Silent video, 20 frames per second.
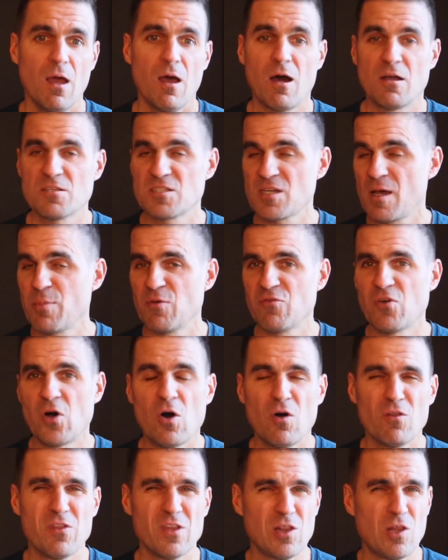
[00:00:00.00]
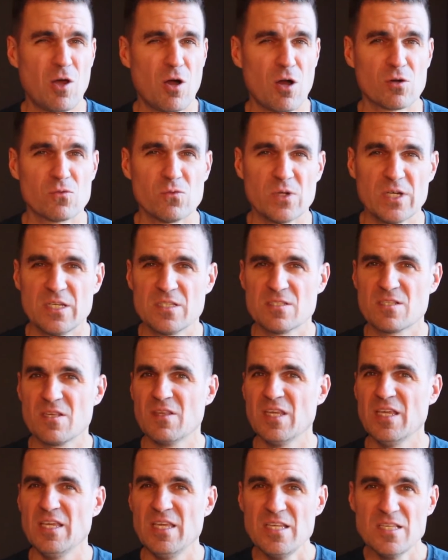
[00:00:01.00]
on top of all the long runs and
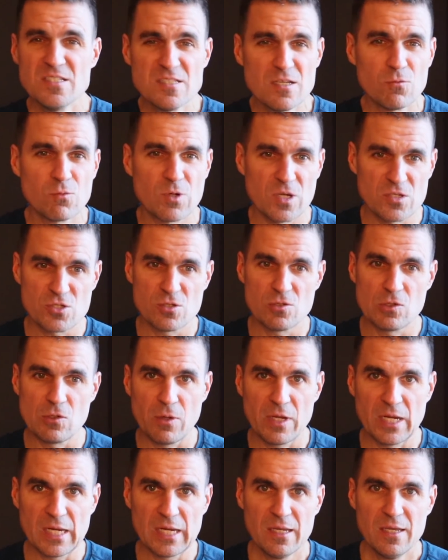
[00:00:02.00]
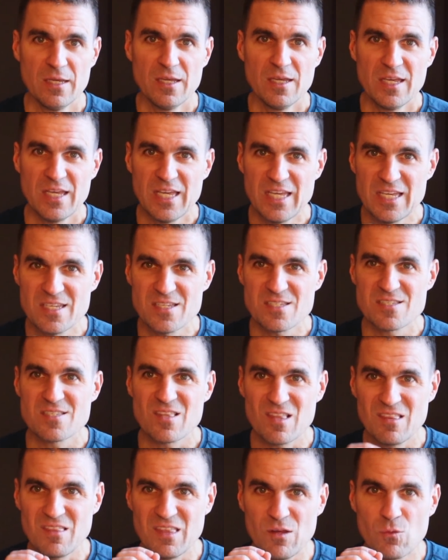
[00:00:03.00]
the easy runs you're doing is
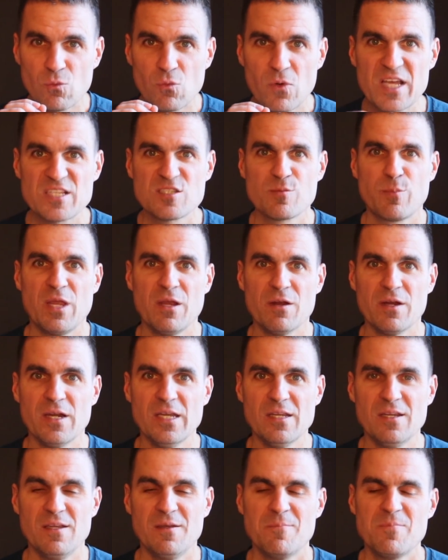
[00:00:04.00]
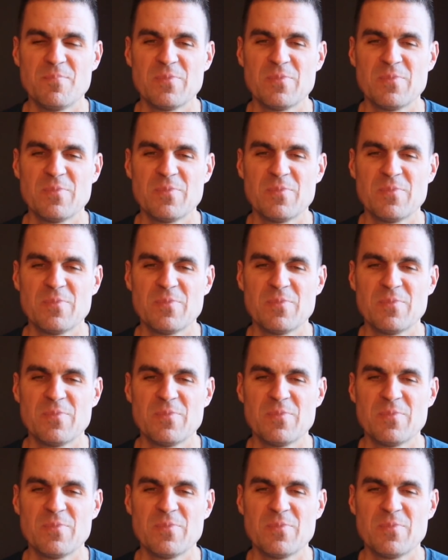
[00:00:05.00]
the rest period.